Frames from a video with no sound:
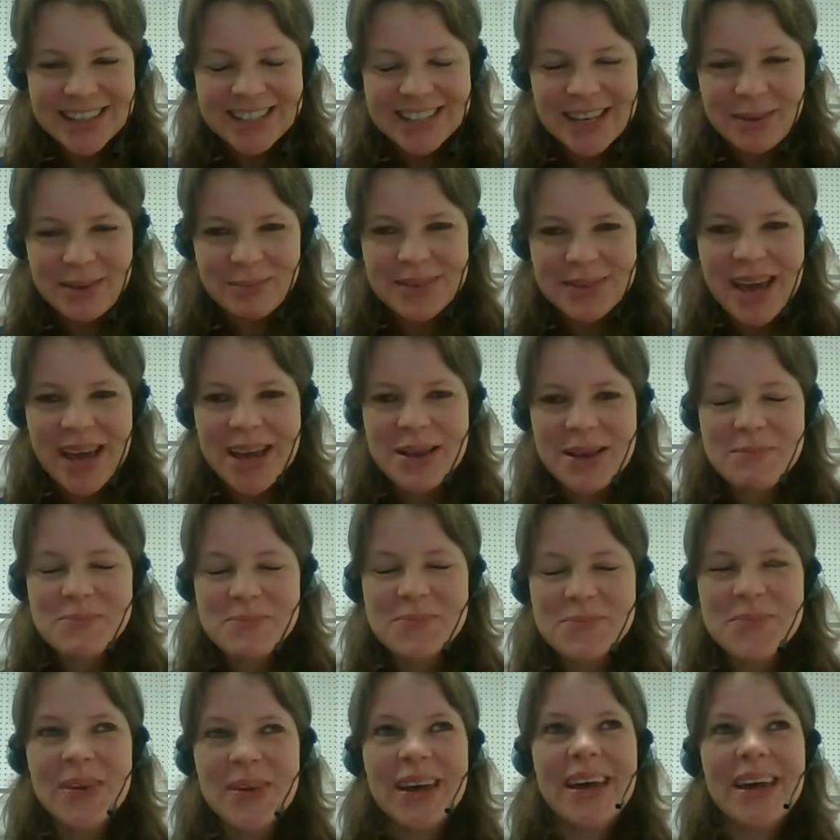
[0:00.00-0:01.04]
at the same
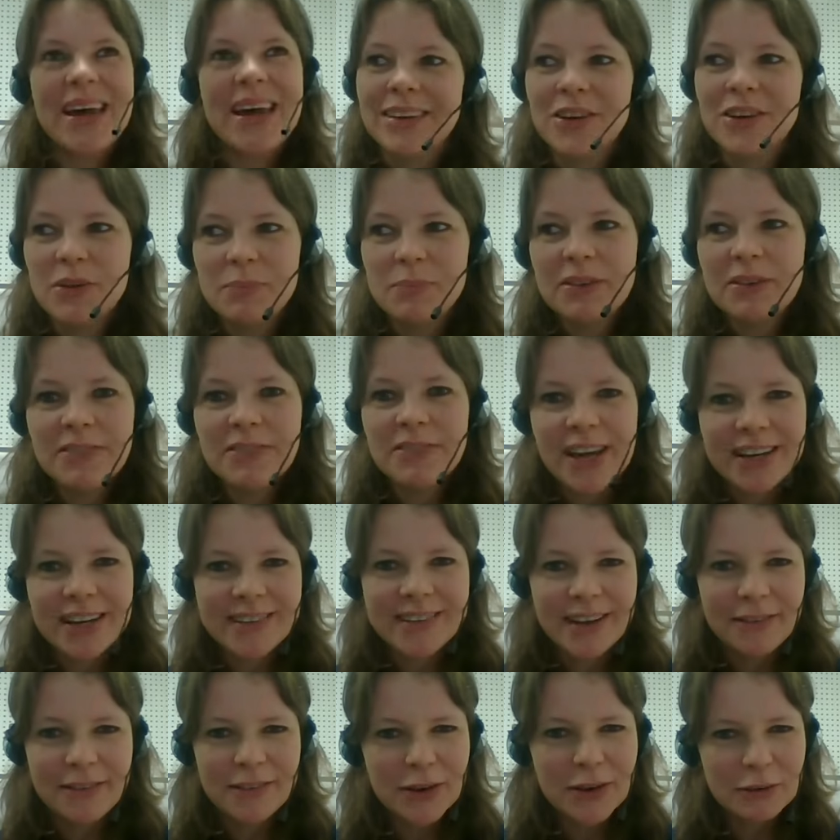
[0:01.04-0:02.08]
time could be
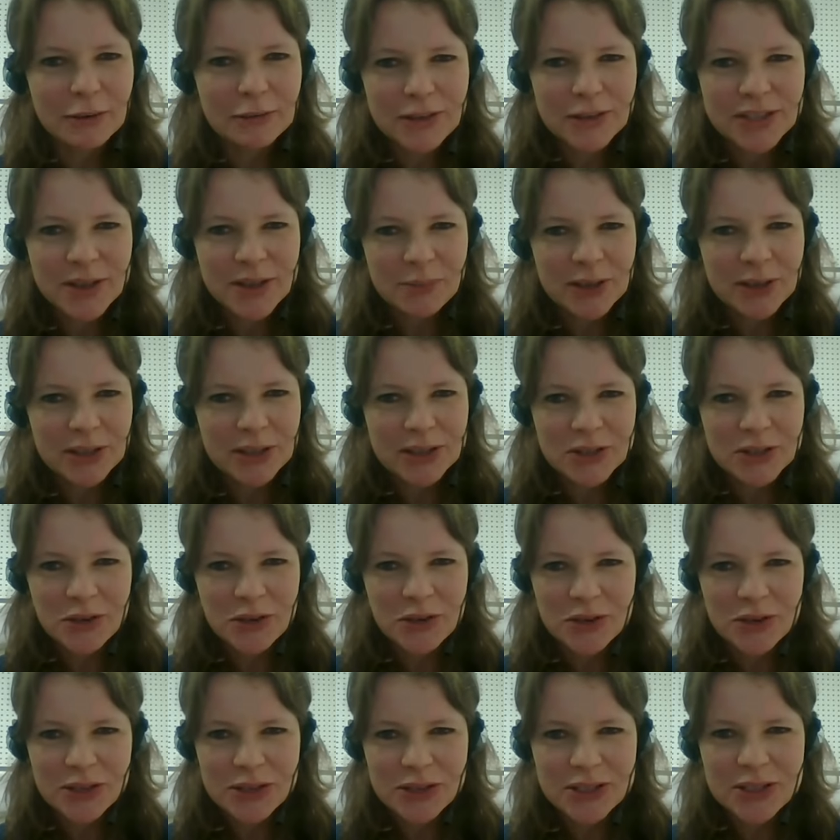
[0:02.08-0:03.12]
very difficult for someone
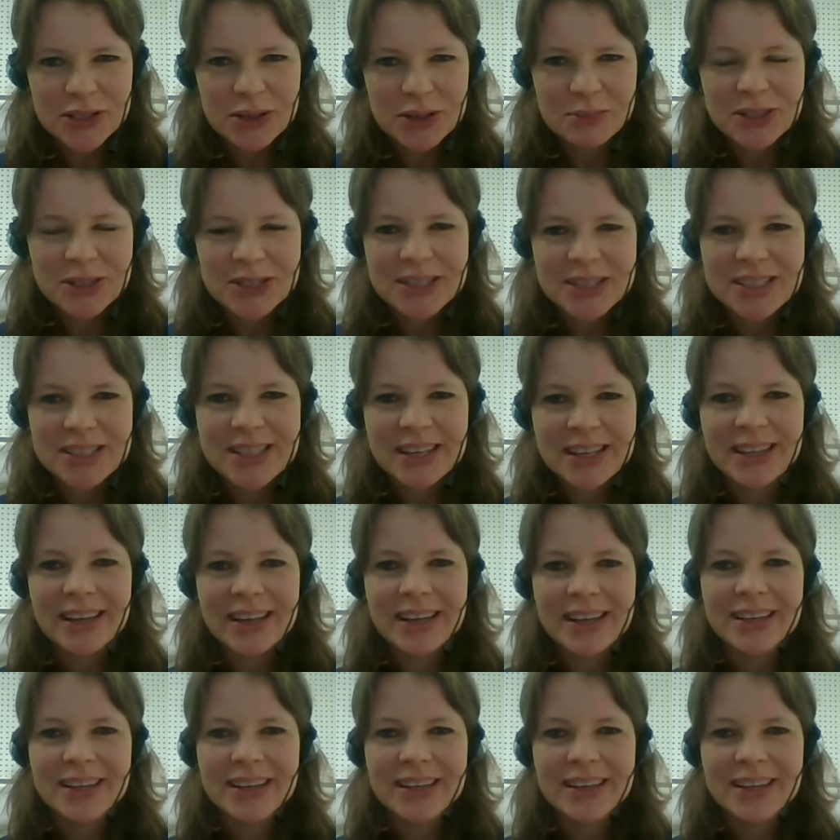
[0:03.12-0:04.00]
who's not used to producing